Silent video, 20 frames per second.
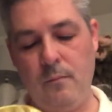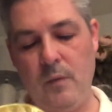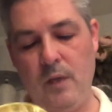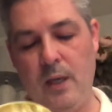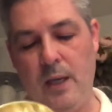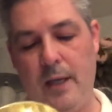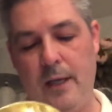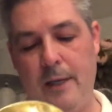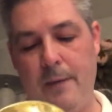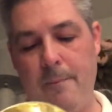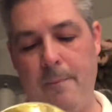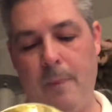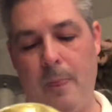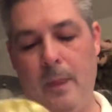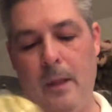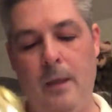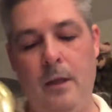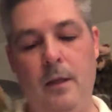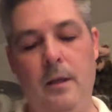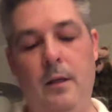
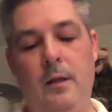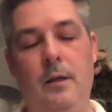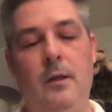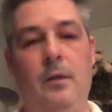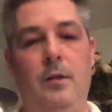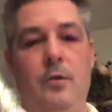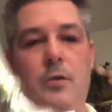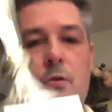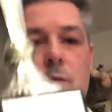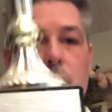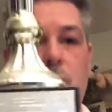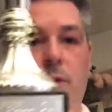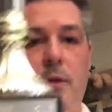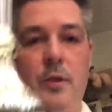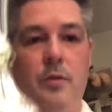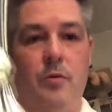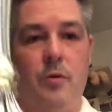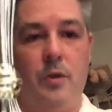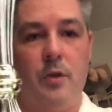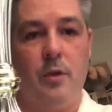So
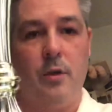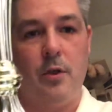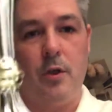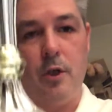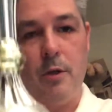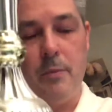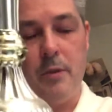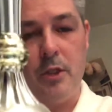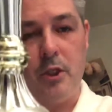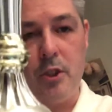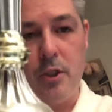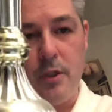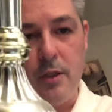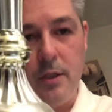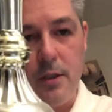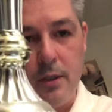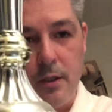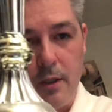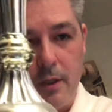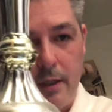this was a competition.
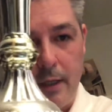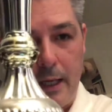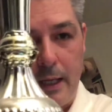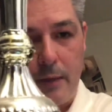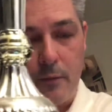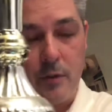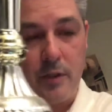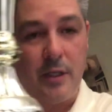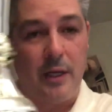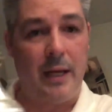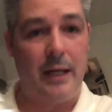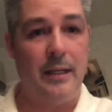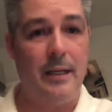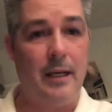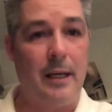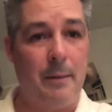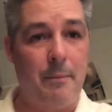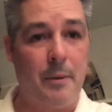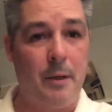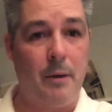Again, it was a
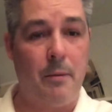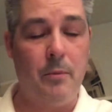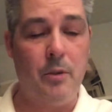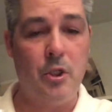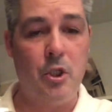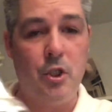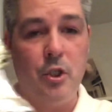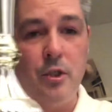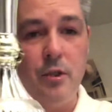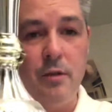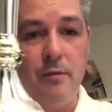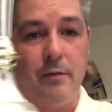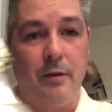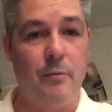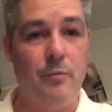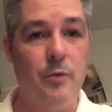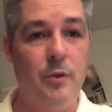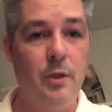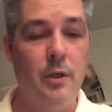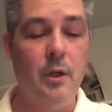handicap competition
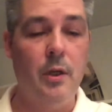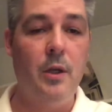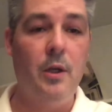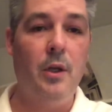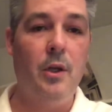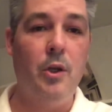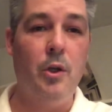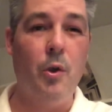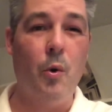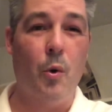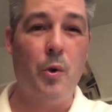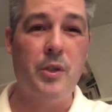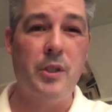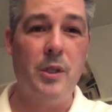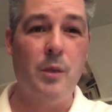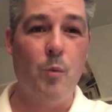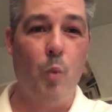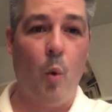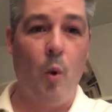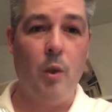around York City
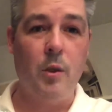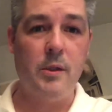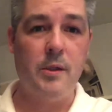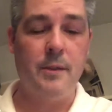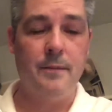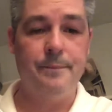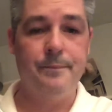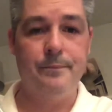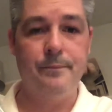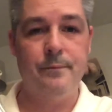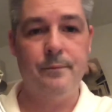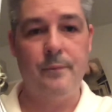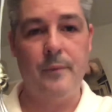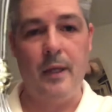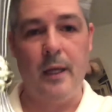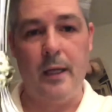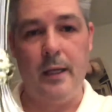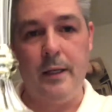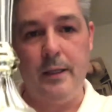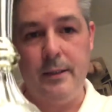Walls.
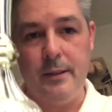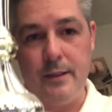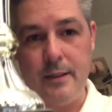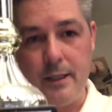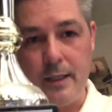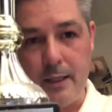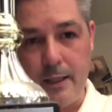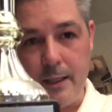And